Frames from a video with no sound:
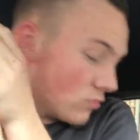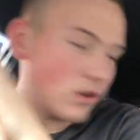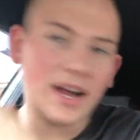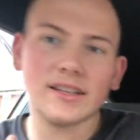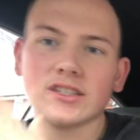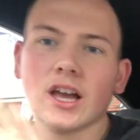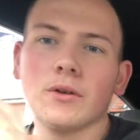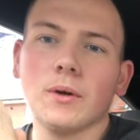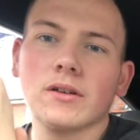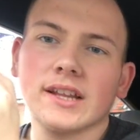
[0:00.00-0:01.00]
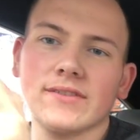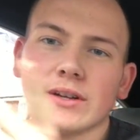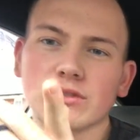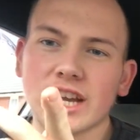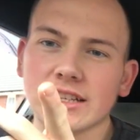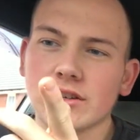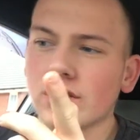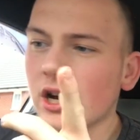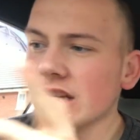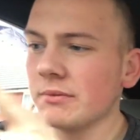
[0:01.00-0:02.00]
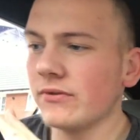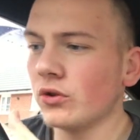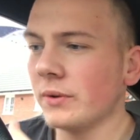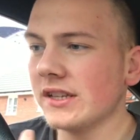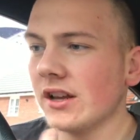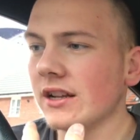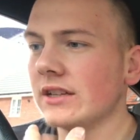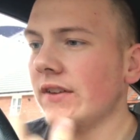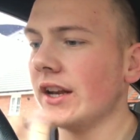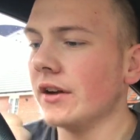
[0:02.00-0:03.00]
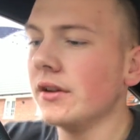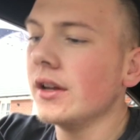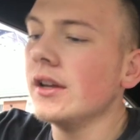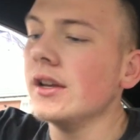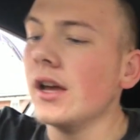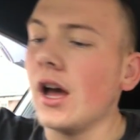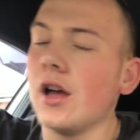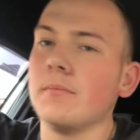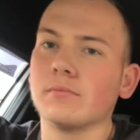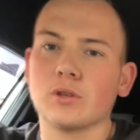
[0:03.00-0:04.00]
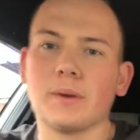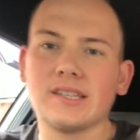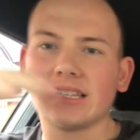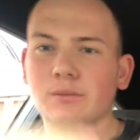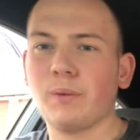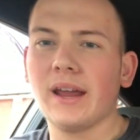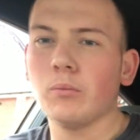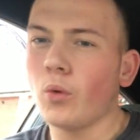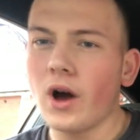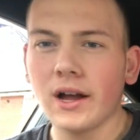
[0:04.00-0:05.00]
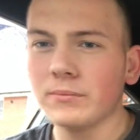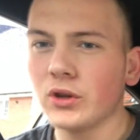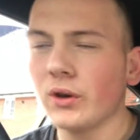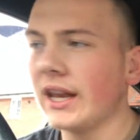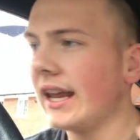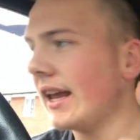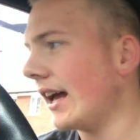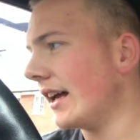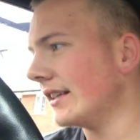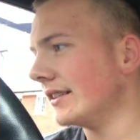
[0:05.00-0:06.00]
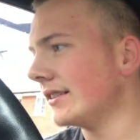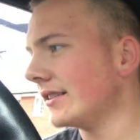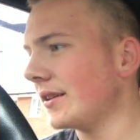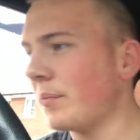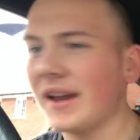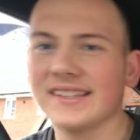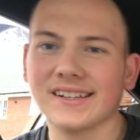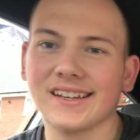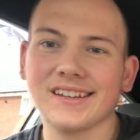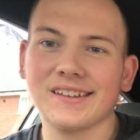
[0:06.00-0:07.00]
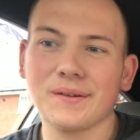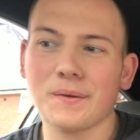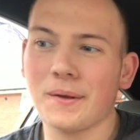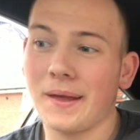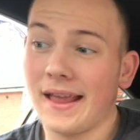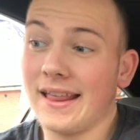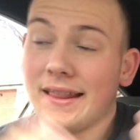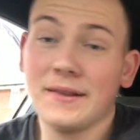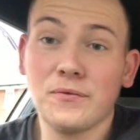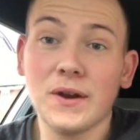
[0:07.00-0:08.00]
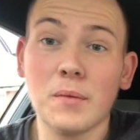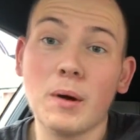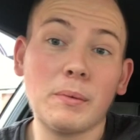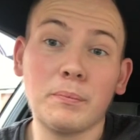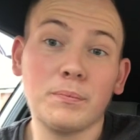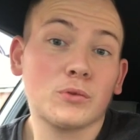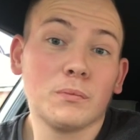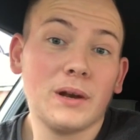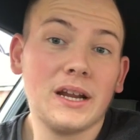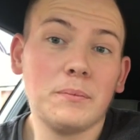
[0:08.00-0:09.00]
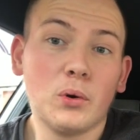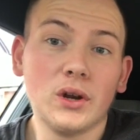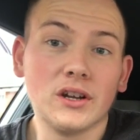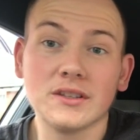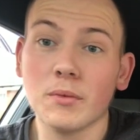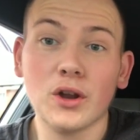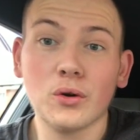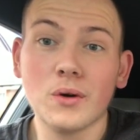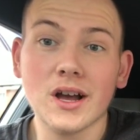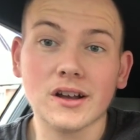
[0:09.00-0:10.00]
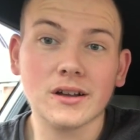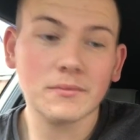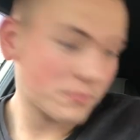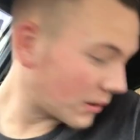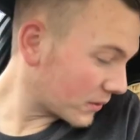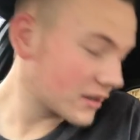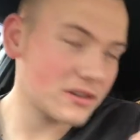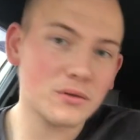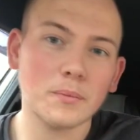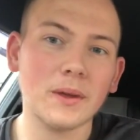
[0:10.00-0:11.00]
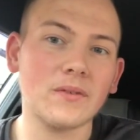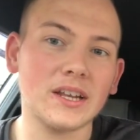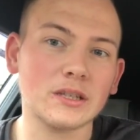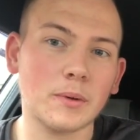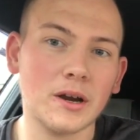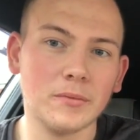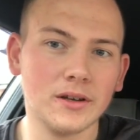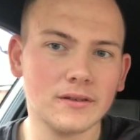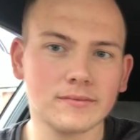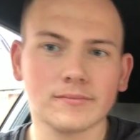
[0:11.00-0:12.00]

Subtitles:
Right, so I'm going to have a little chat to you guys before we start this video to basically explain why I'm doing it, and basically this video might be completely pointless, it might not work, but we're going to do a bit of an experiment.